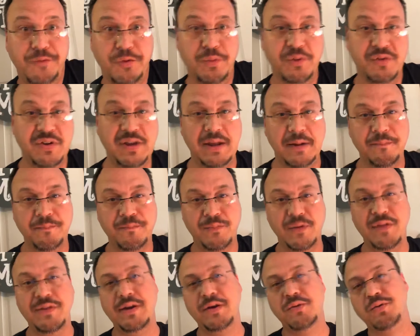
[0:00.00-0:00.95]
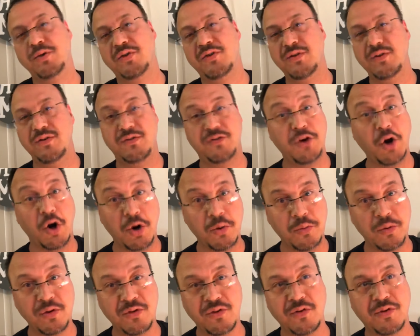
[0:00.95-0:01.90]
We'll see. And then of course Star
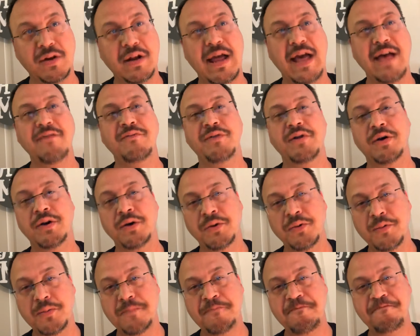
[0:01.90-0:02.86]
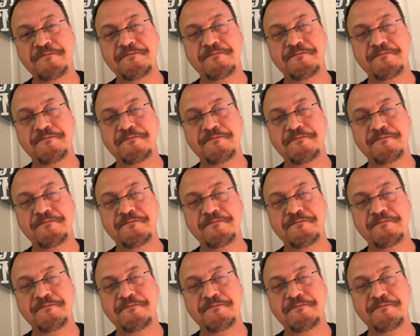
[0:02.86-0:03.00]
Wars is going to have their own